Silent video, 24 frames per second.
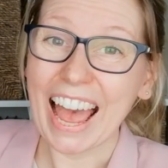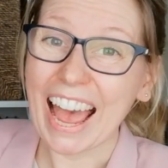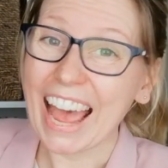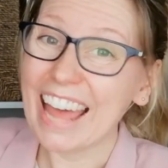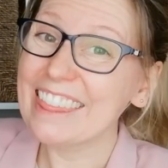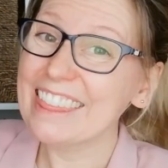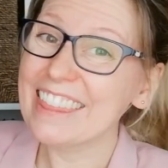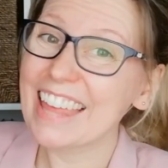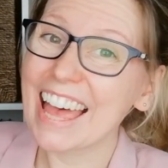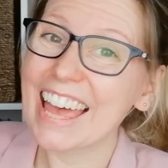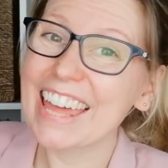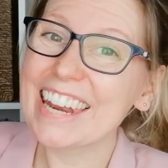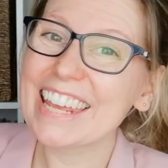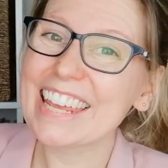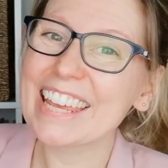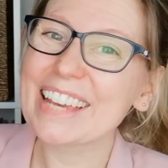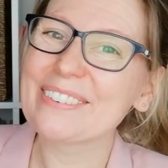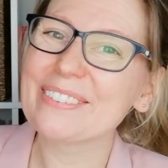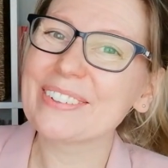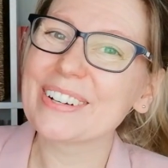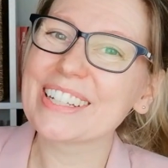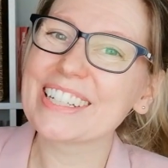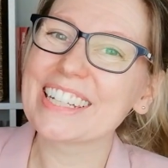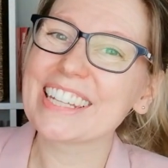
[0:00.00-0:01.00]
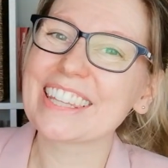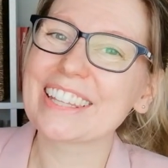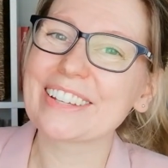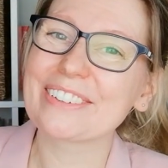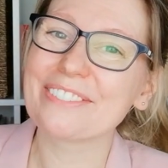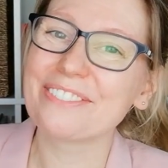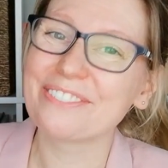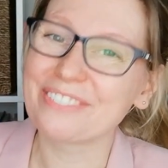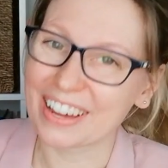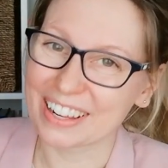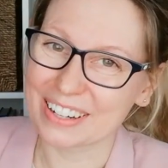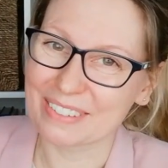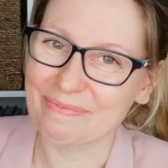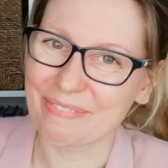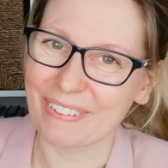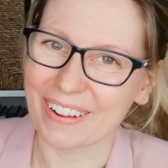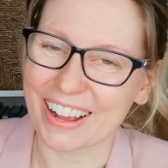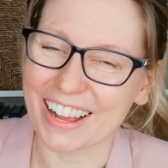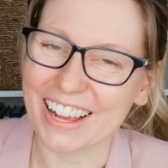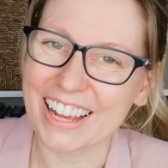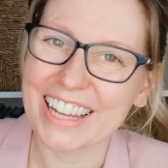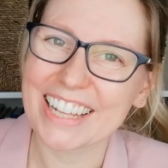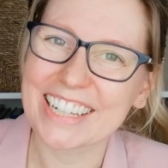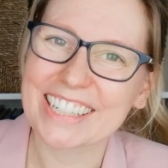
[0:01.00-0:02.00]
And then it was the fun
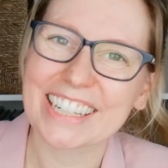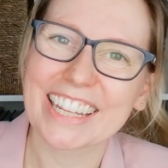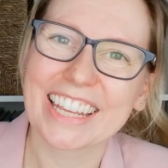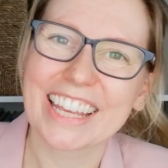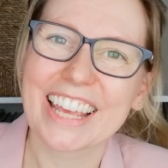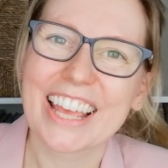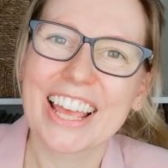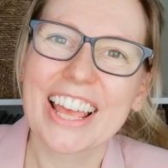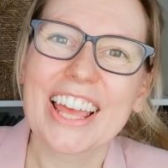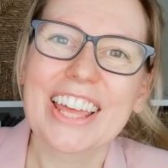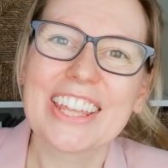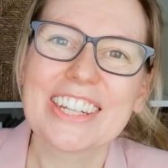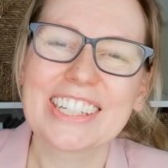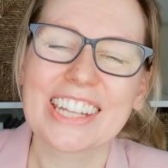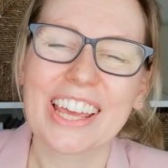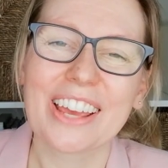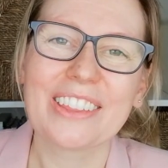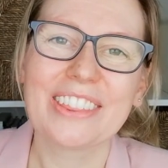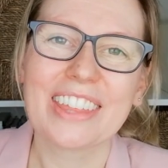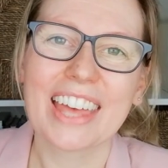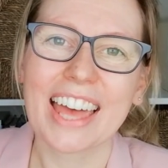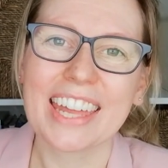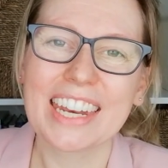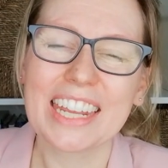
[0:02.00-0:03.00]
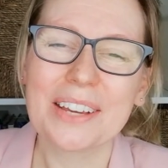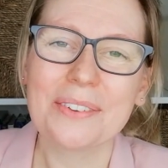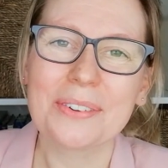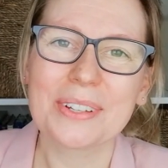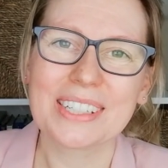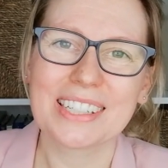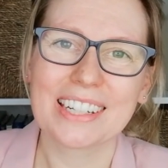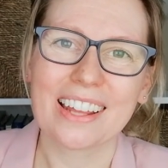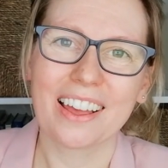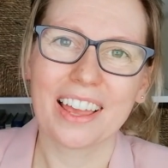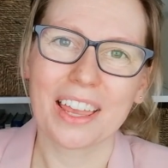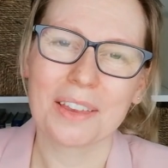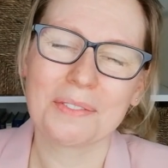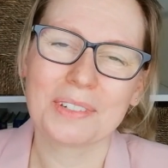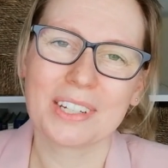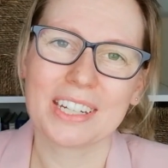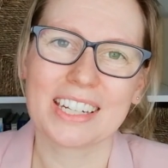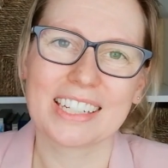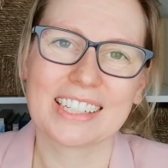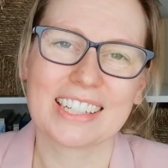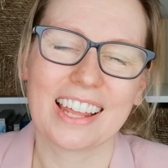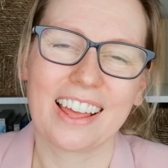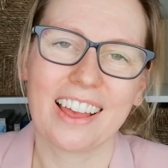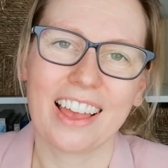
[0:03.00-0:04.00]
part. So then it was time to
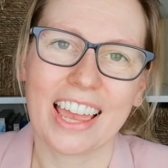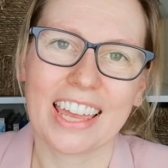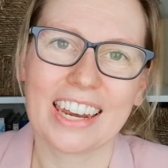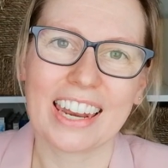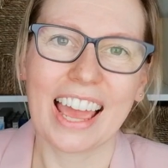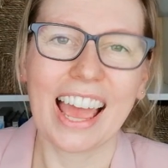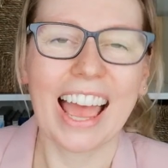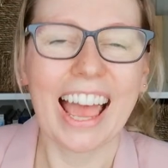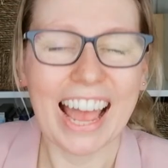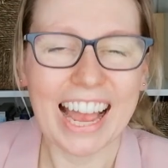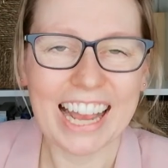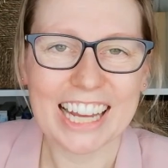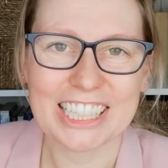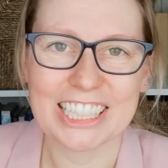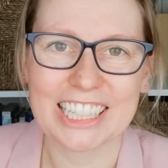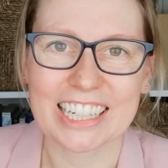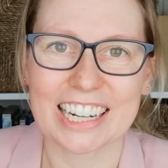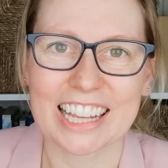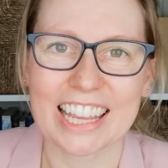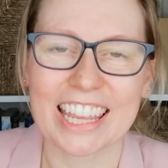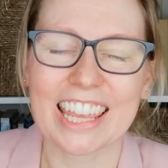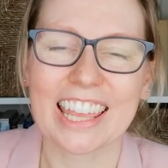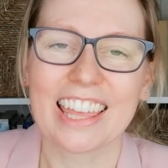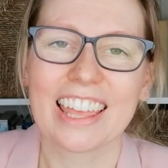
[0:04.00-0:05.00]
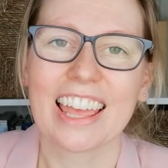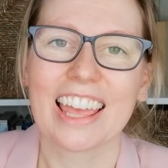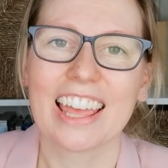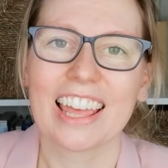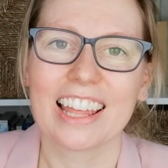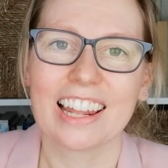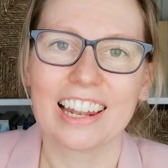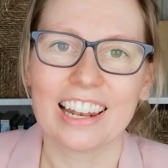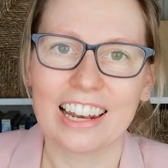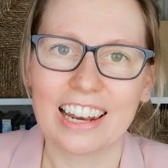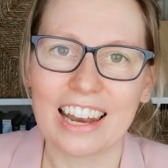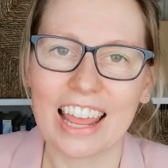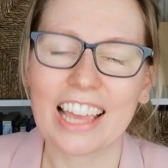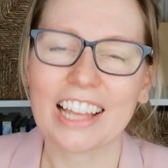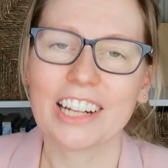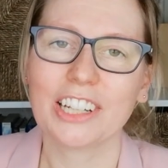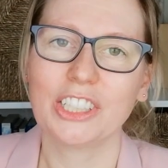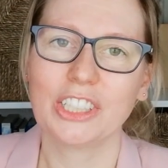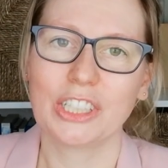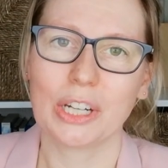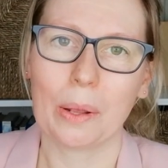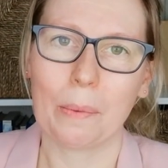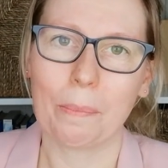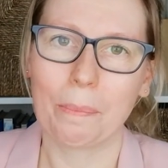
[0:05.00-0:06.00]
design actually
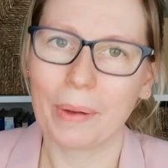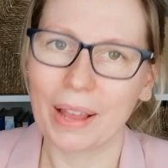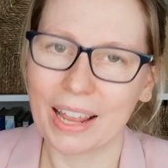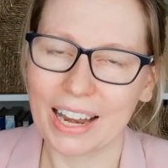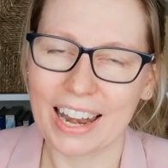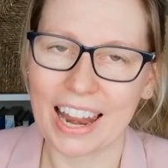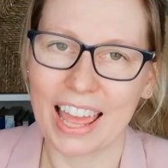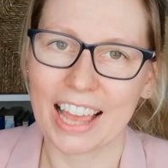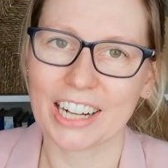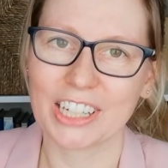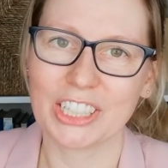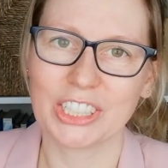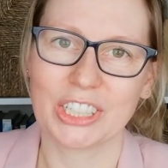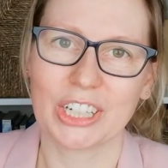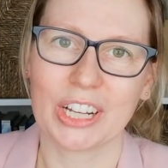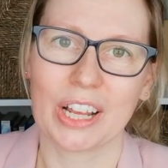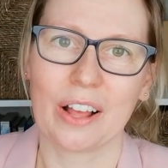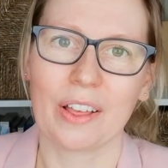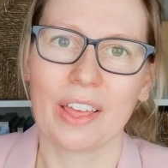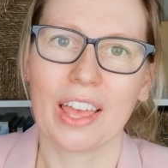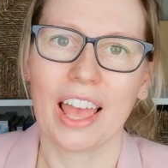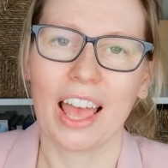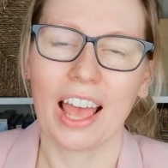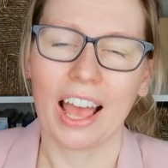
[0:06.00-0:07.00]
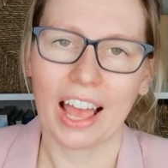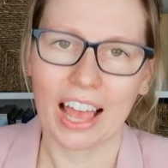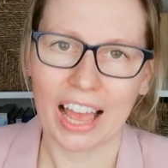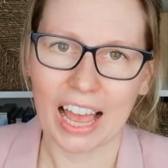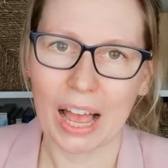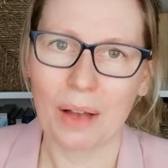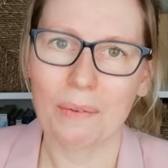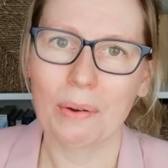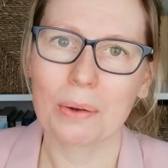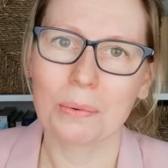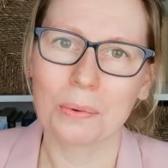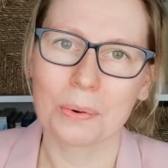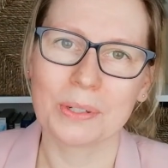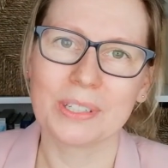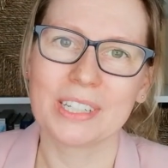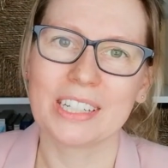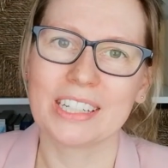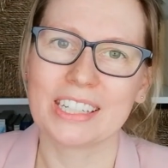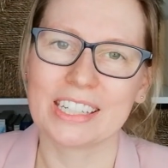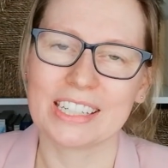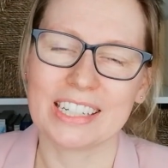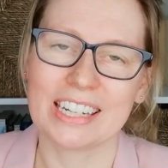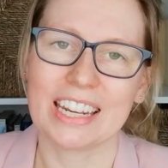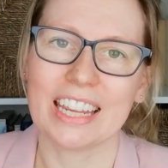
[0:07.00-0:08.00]
lecture by lecture how I
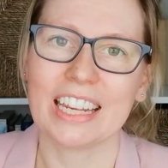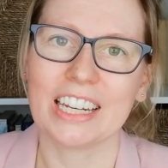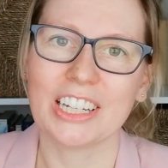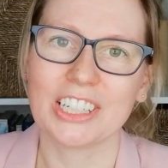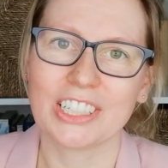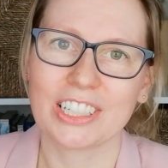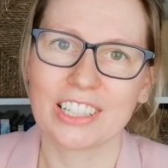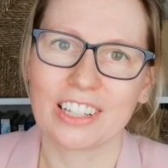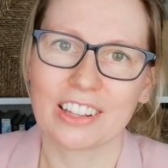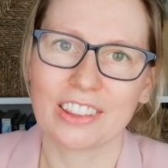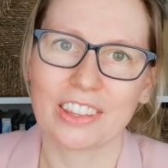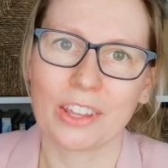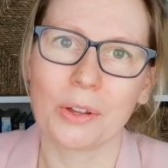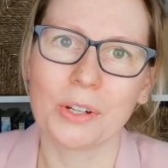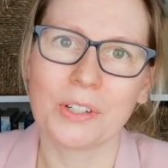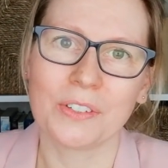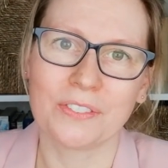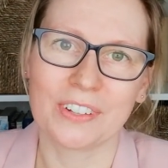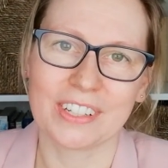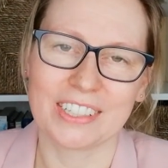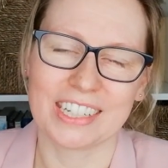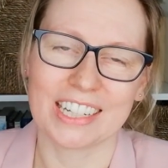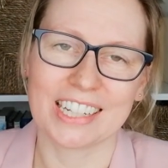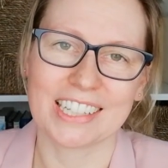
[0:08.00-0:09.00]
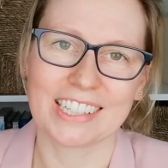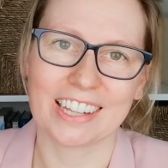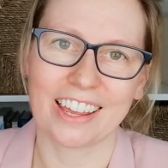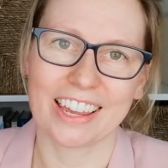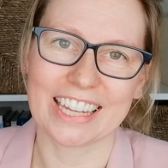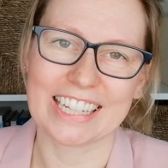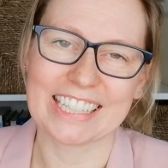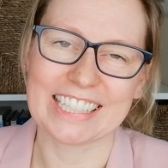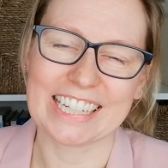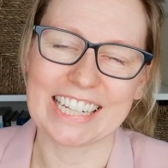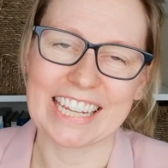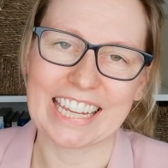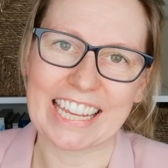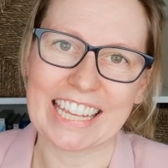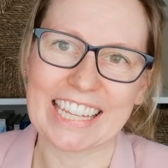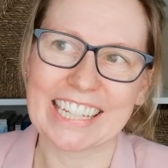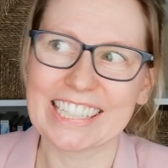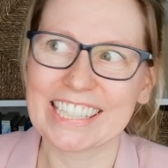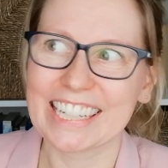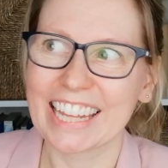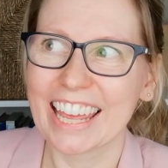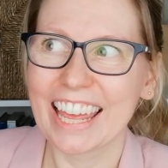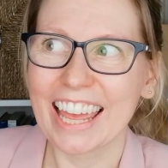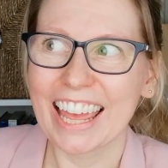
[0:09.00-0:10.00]
wanted to teach those physics
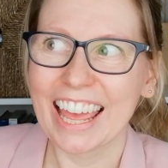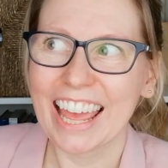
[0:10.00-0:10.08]
ideas.